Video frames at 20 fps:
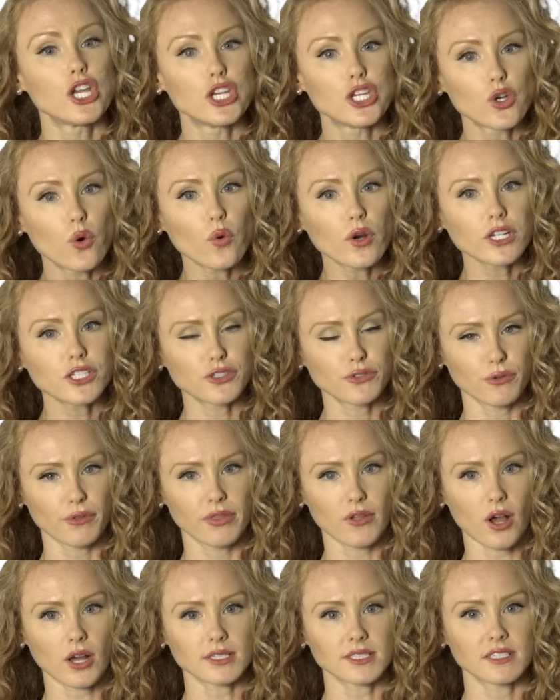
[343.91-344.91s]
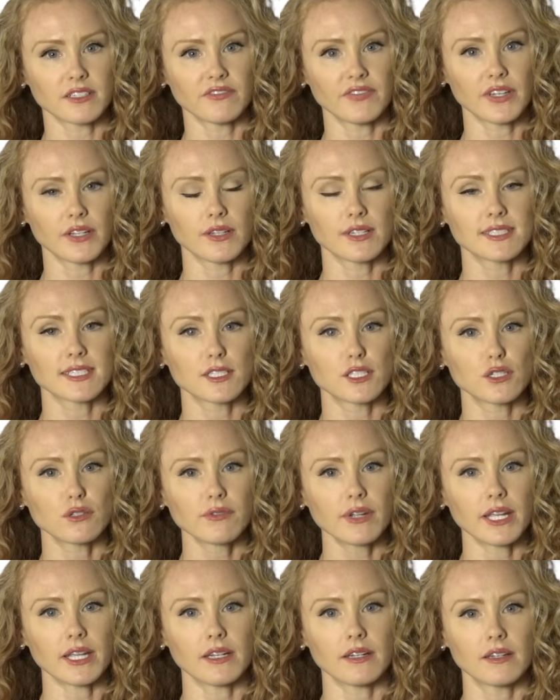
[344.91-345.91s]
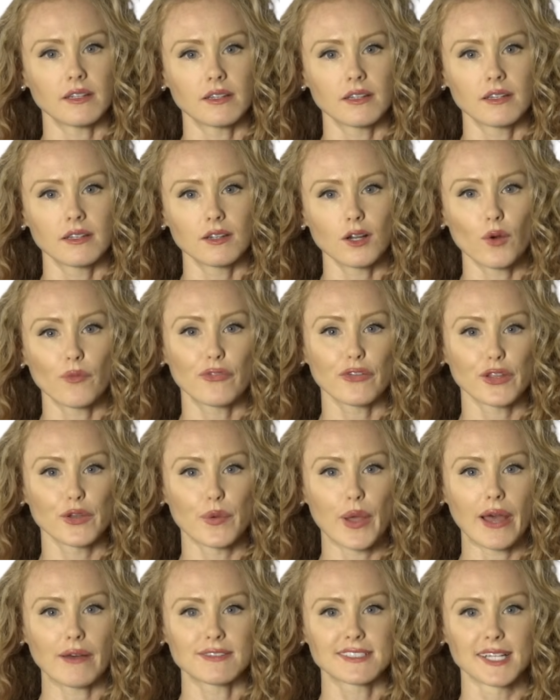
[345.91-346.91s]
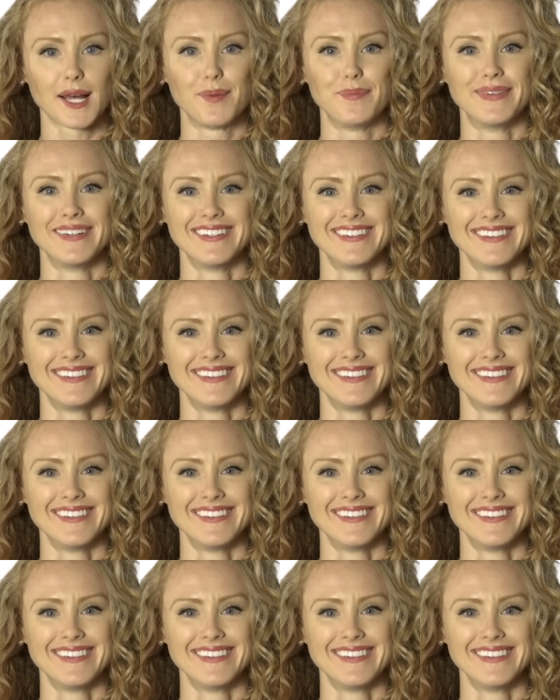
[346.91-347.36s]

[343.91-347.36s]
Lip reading: your true thoughts and feelings as you read. Hopefully you have some.